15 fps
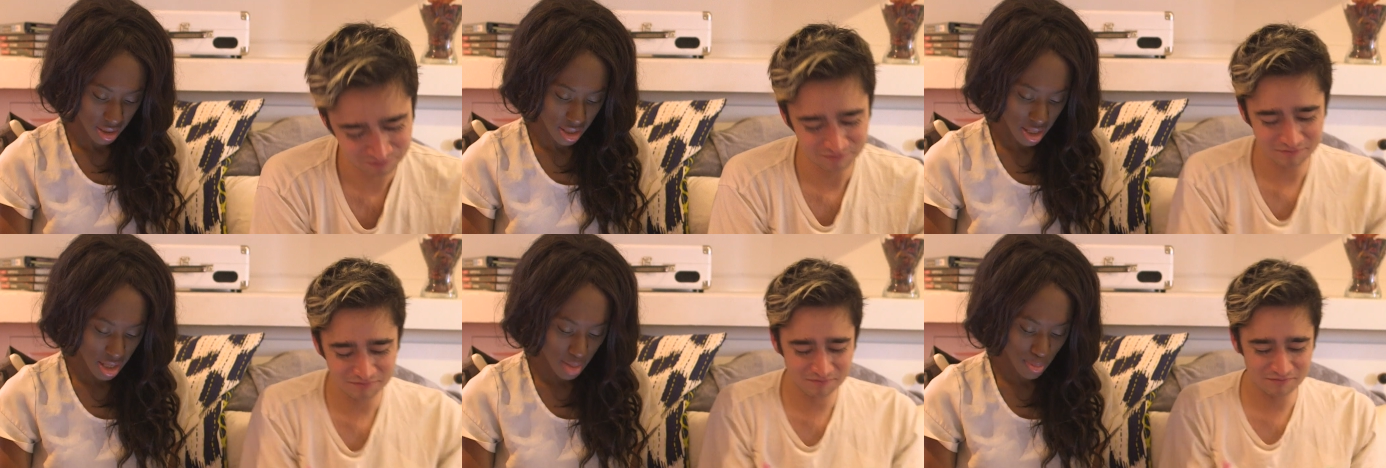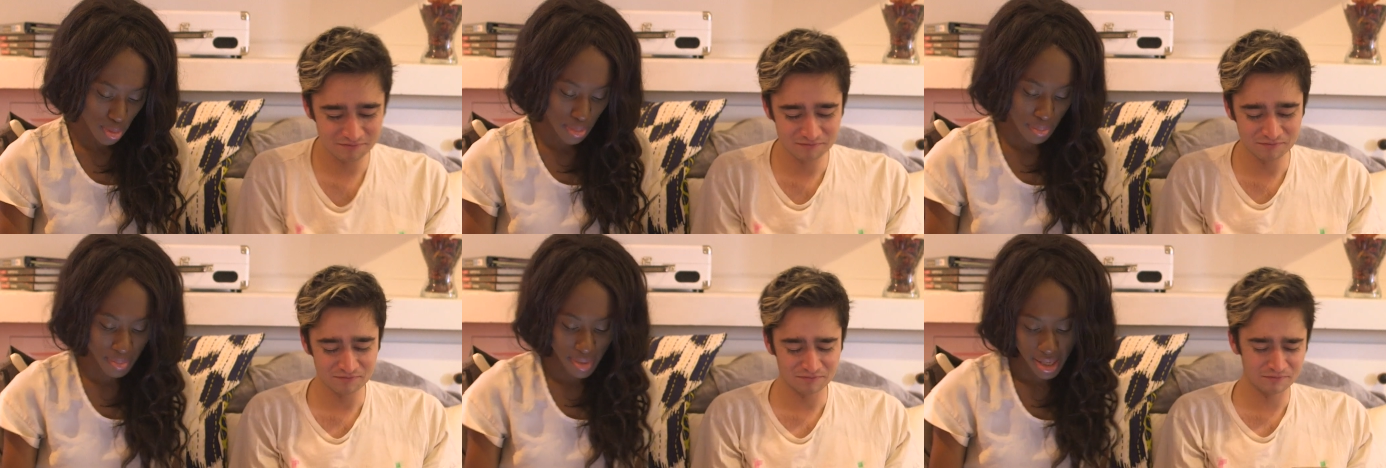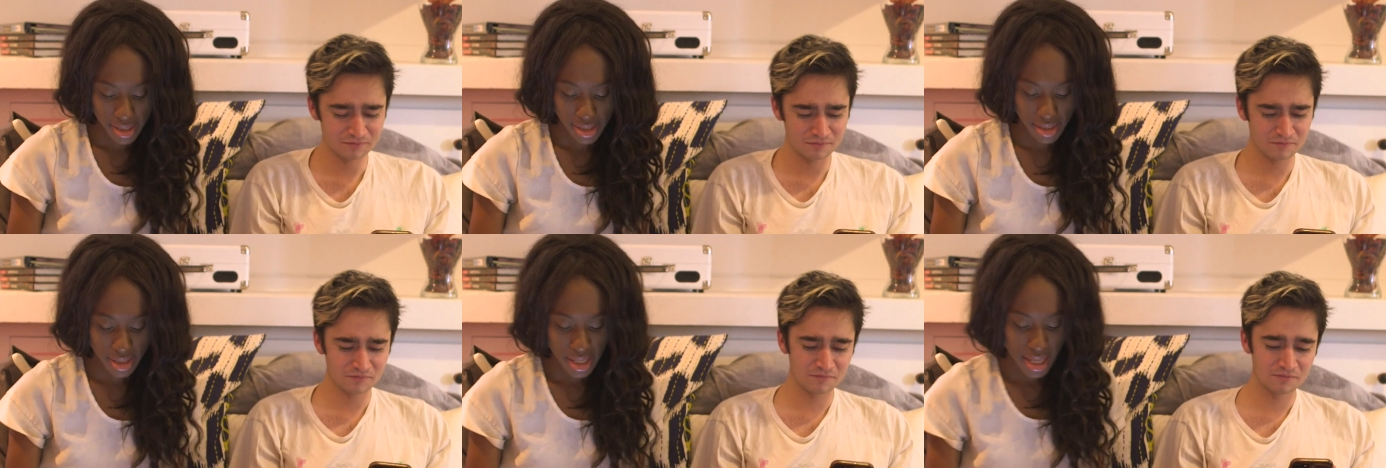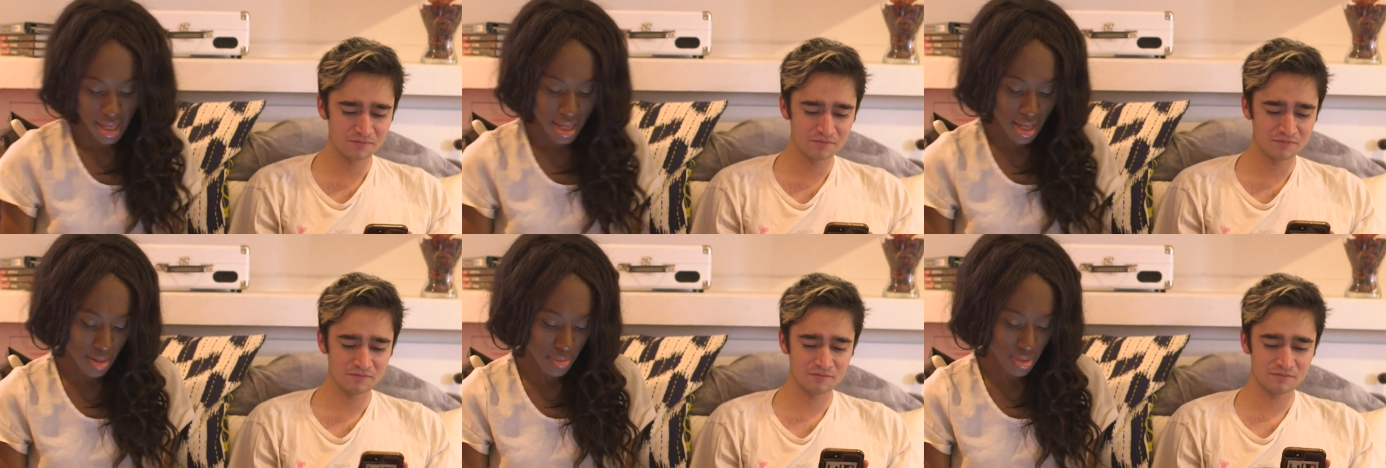Speaker 1: I'm a mess.
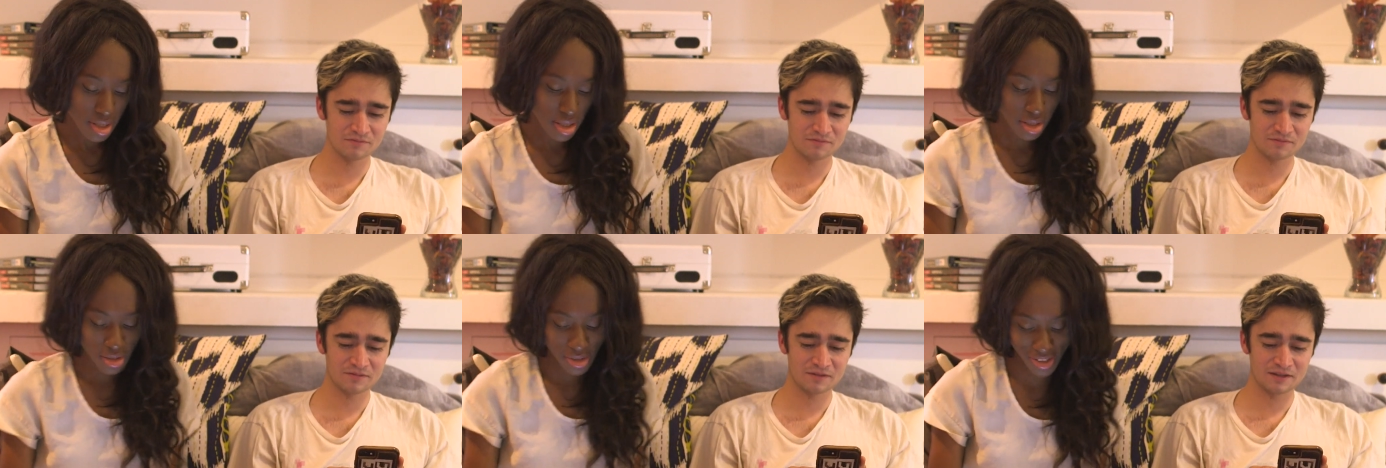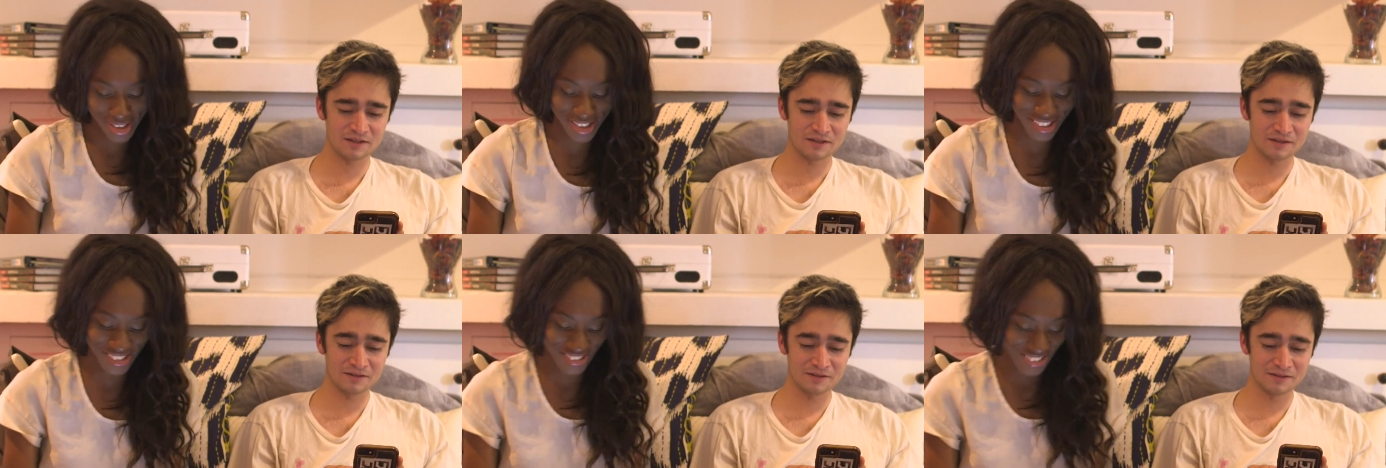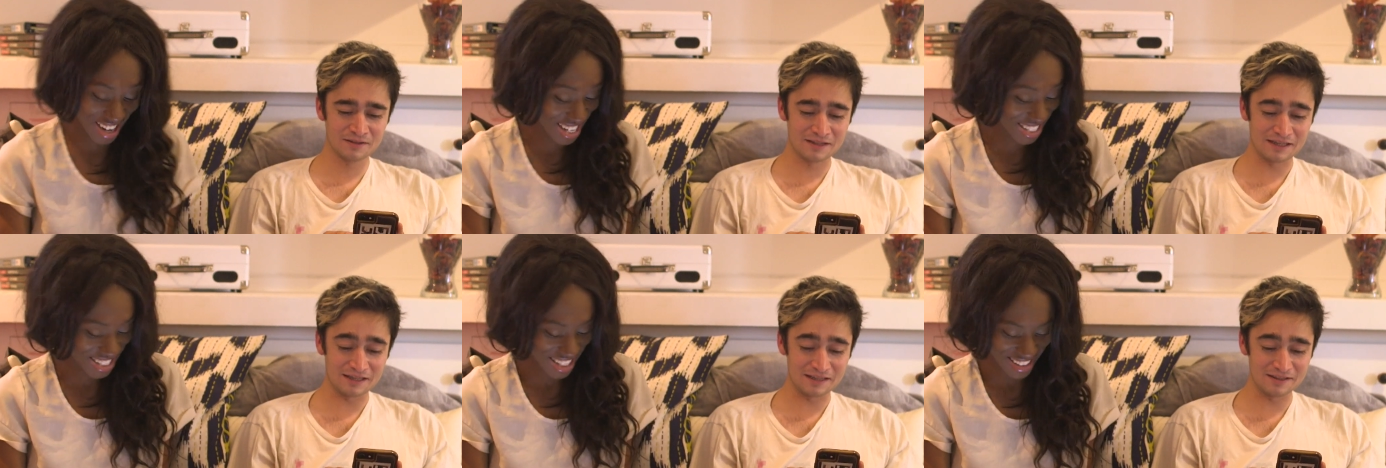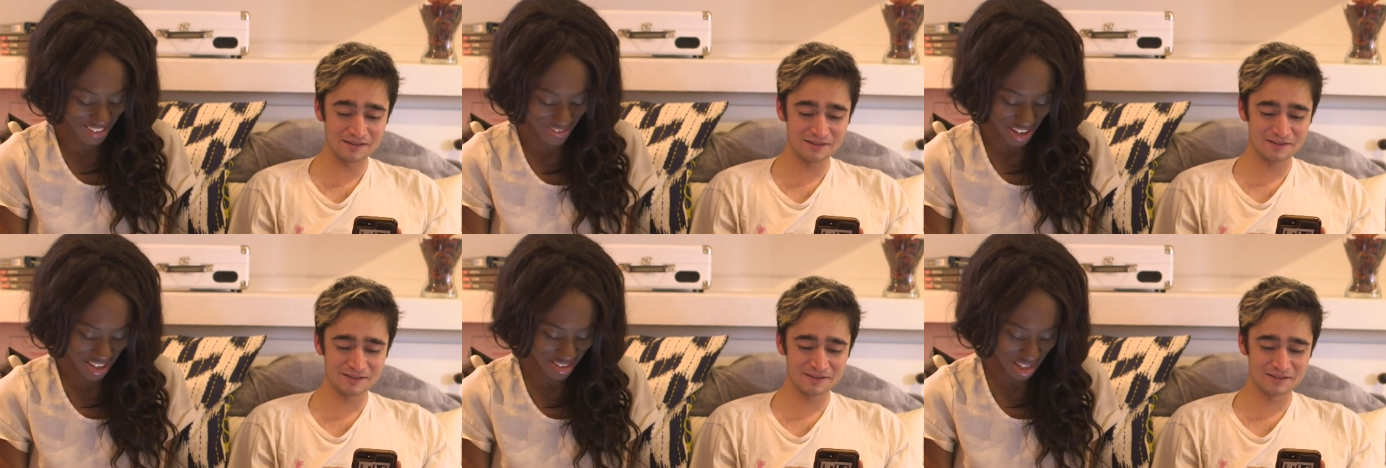I'm a loser. Why is that like
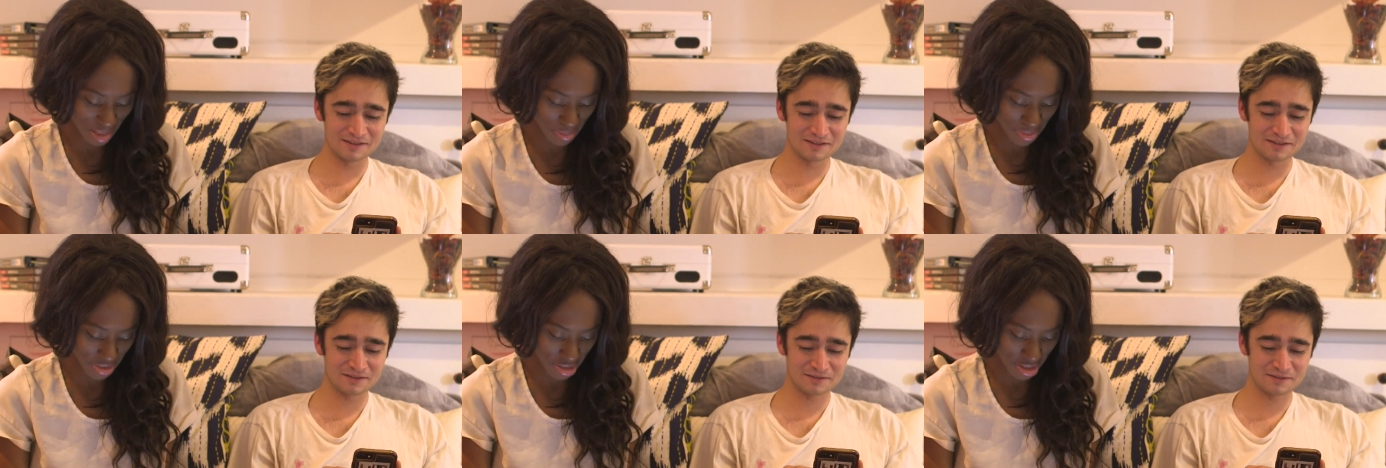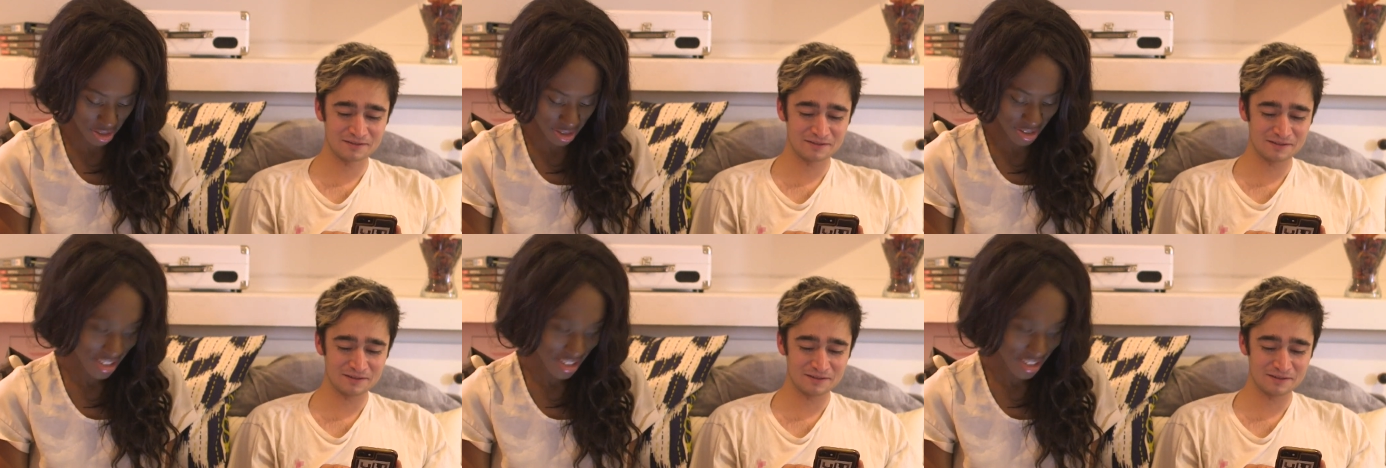my theme song?